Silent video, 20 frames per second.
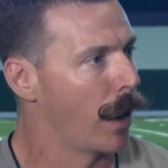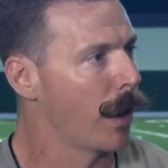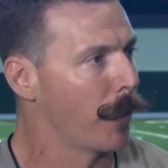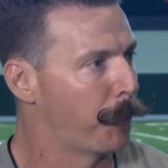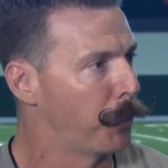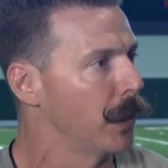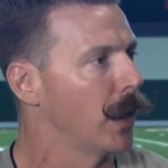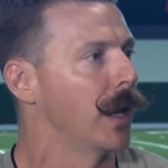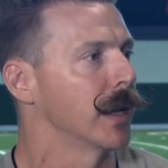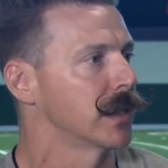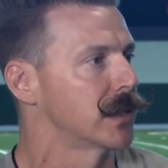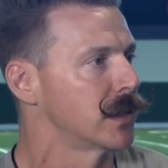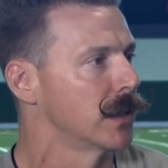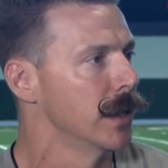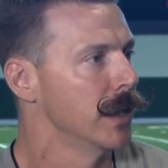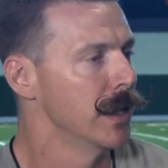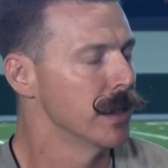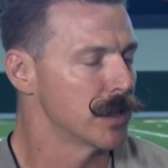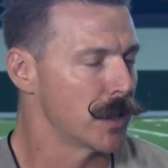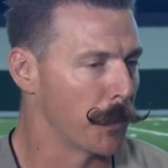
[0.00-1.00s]
plus
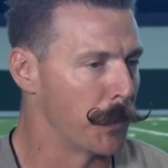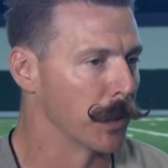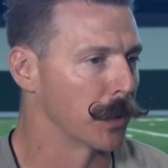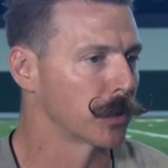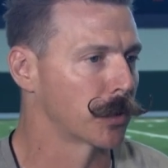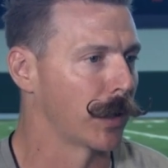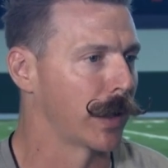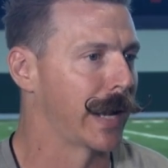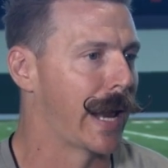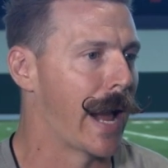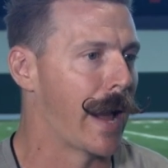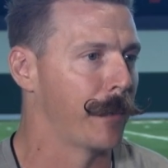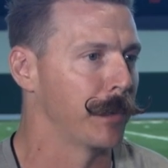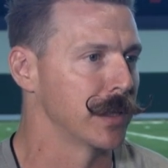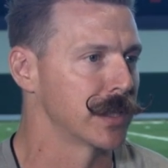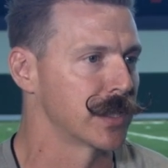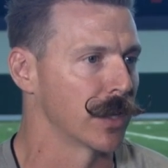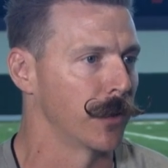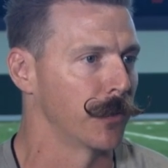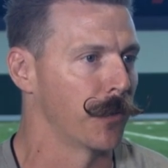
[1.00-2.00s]
to build great
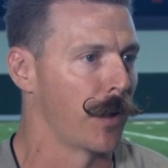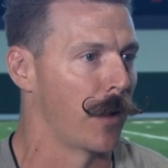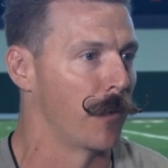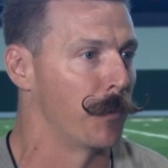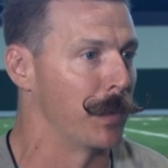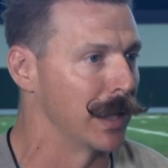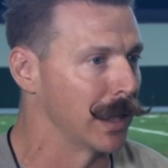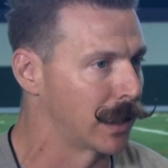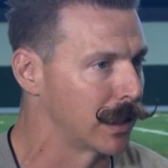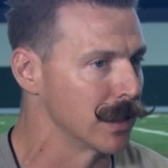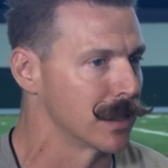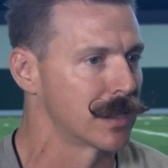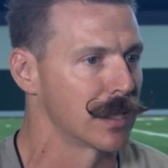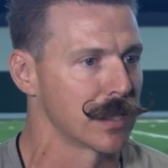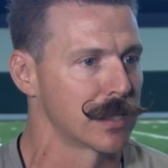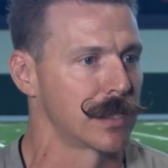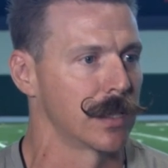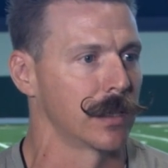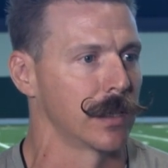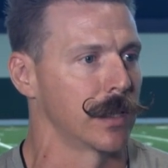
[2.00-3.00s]
habits of being
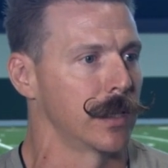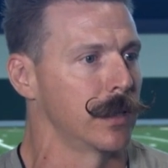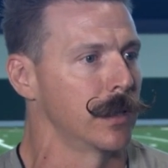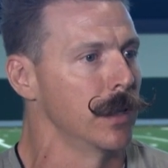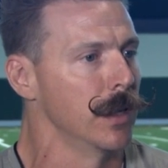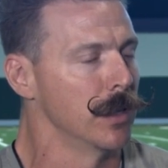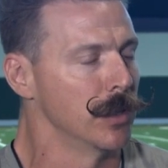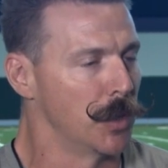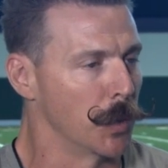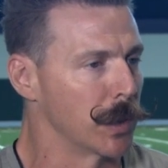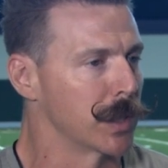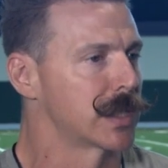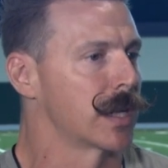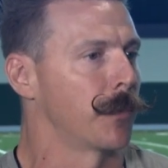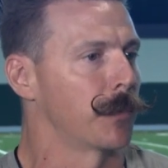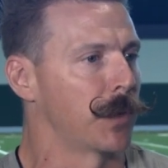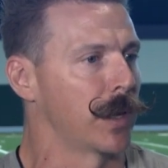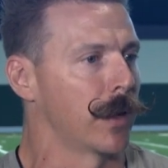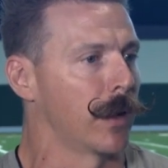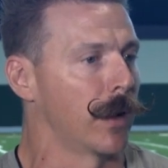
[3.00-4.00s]
consistently doing something,